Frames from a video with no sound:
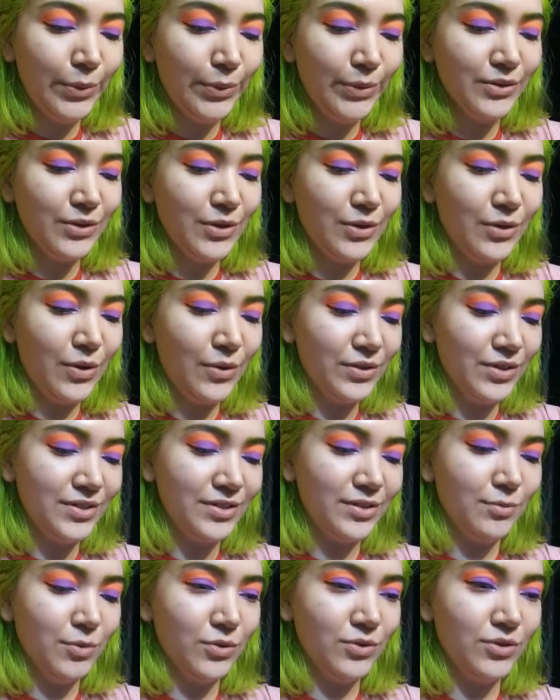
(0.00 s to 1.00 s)
Snow Cone is
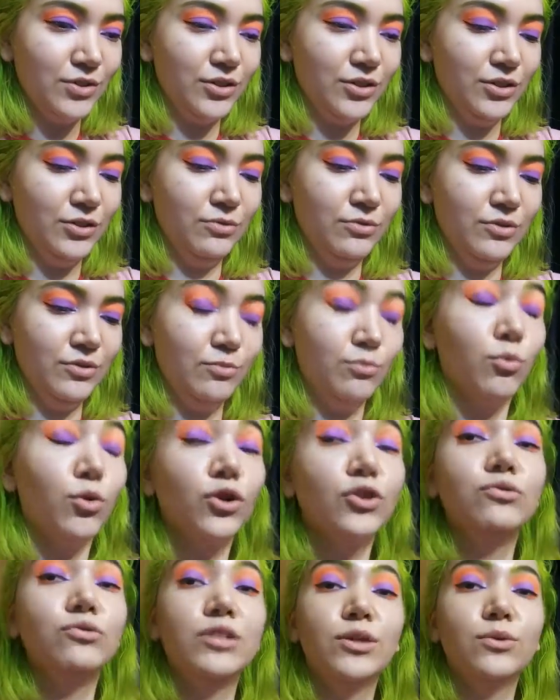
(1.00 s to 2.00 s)
the more
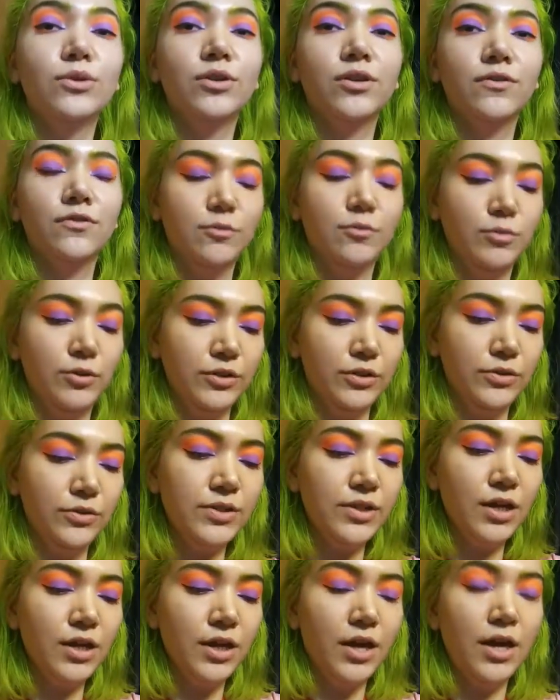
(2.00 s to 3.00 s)
unique one of the
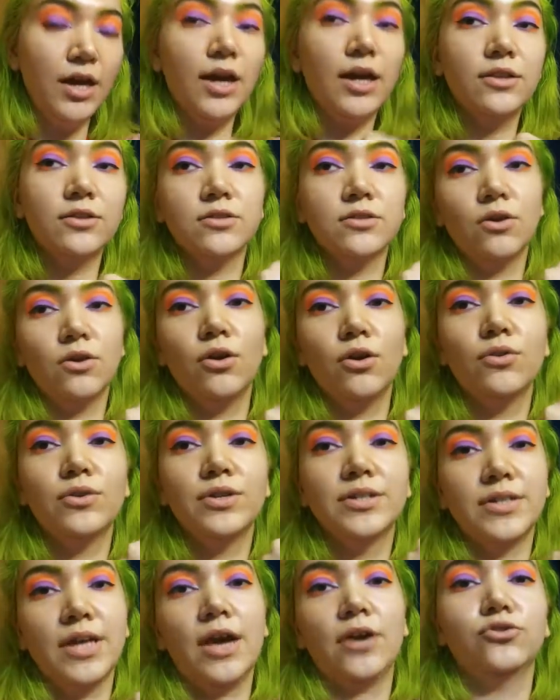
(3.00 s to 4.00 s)
blues, and Snow Cone
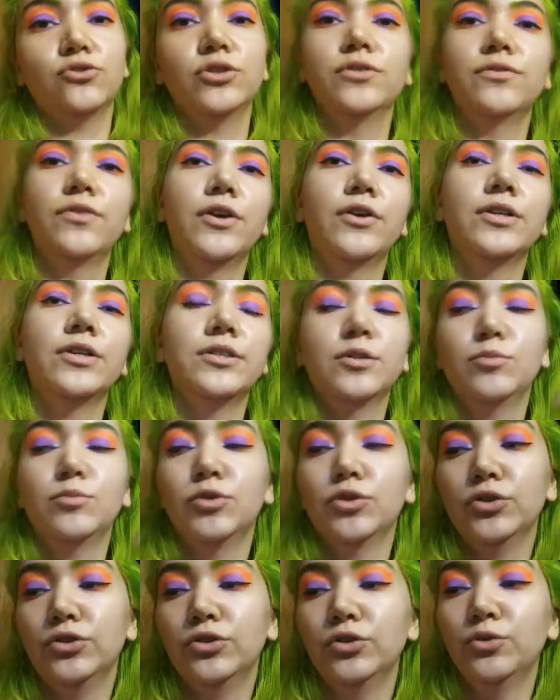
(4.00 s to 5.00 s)
is actually very
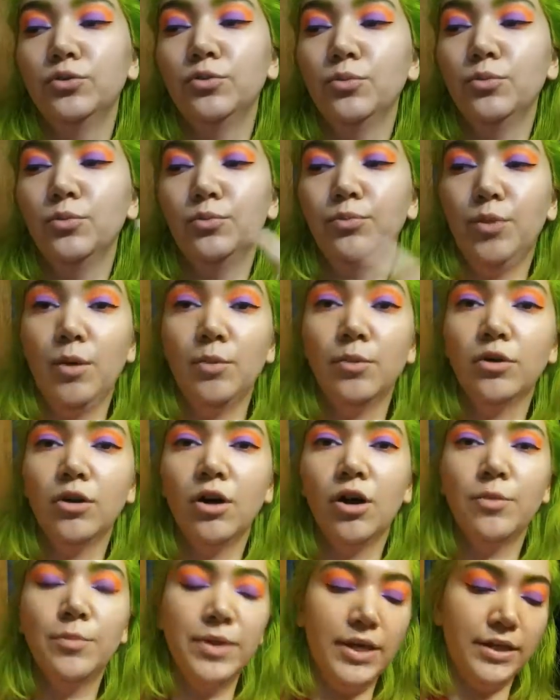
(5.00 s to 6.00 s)
similar to
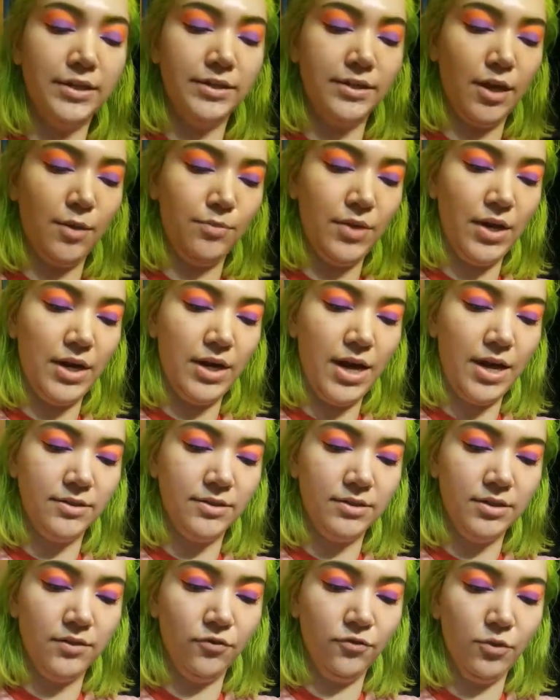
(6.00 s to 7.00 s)
Bubblegum, except that it
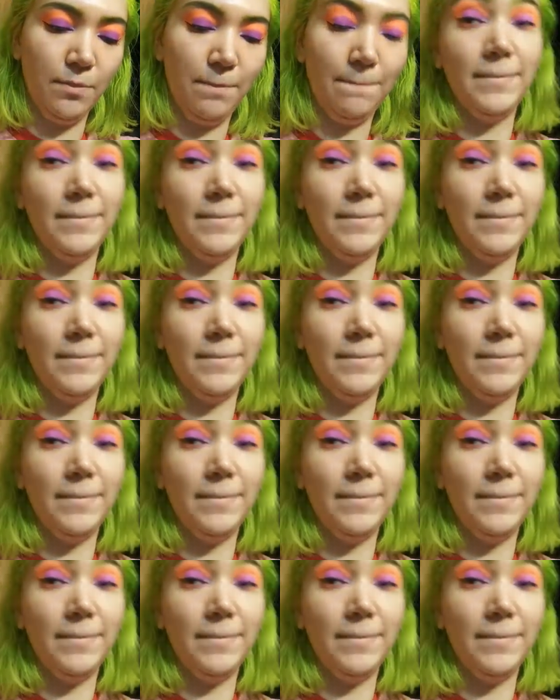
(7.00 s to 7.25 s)
has a different